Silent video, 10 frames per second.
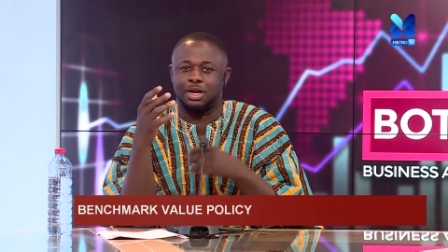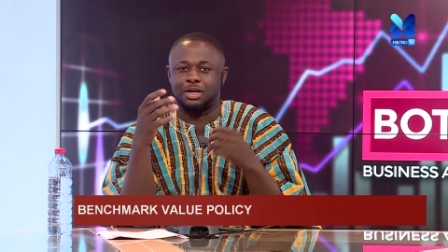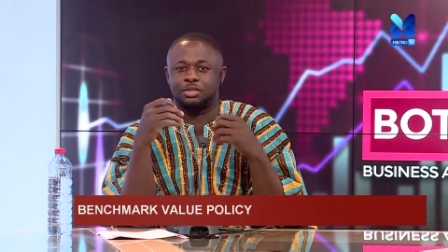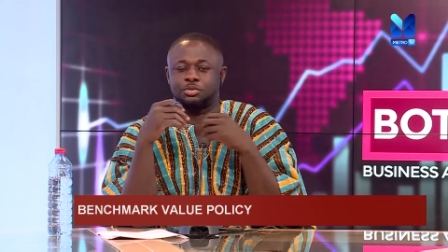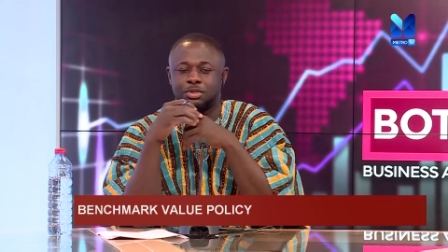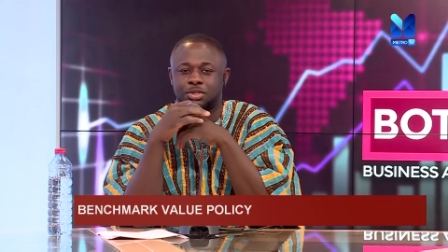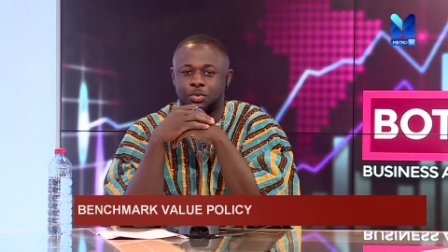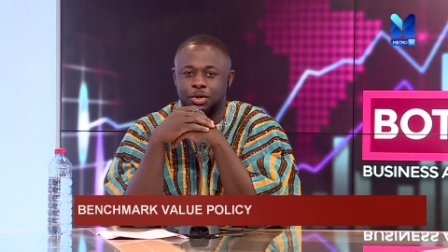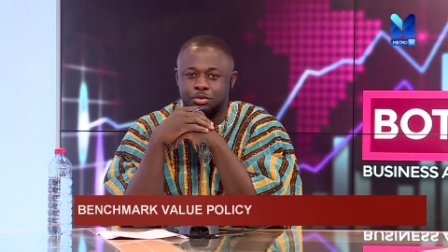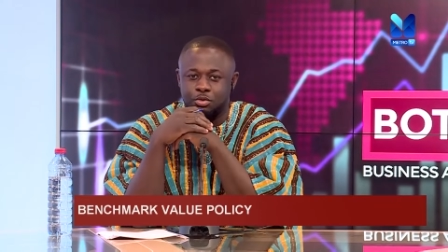that this was the
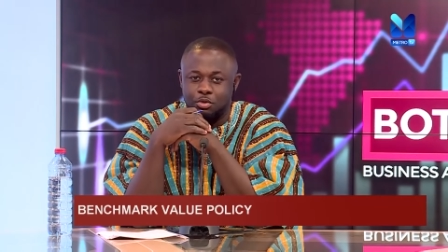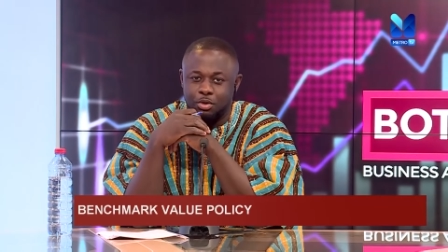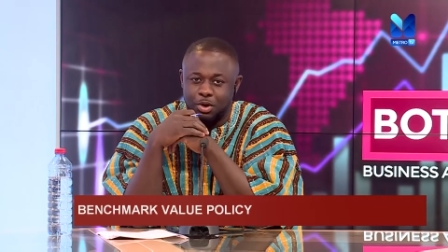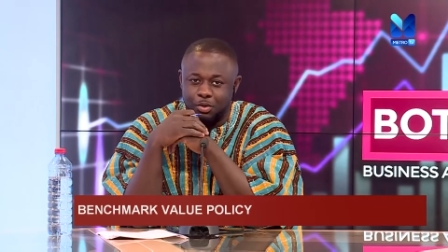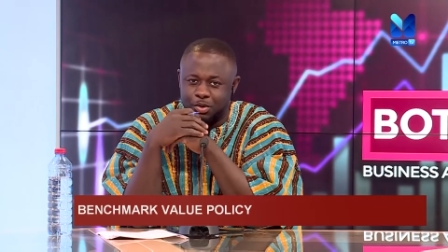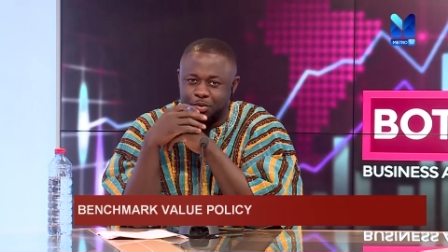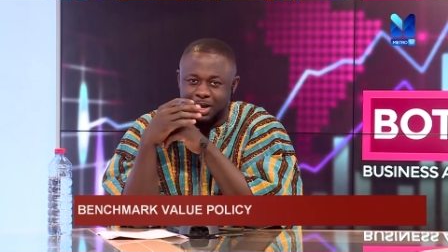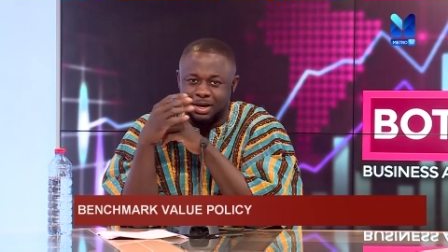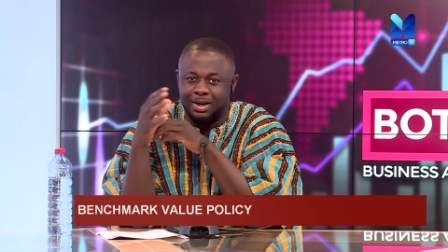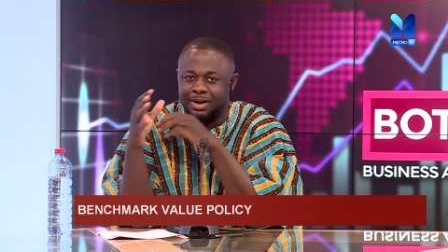way to go. Uh, we, we
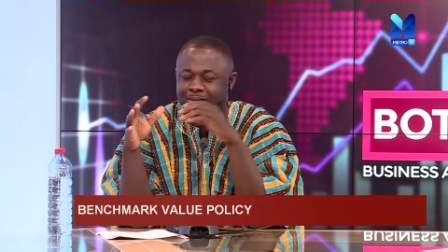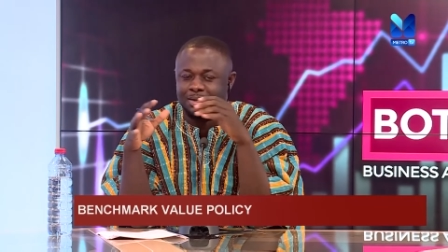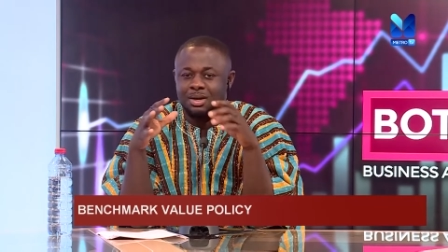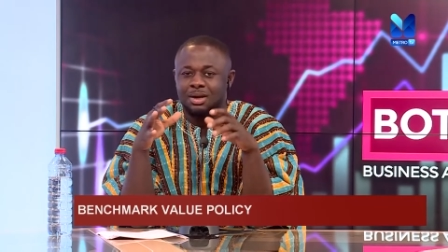had heard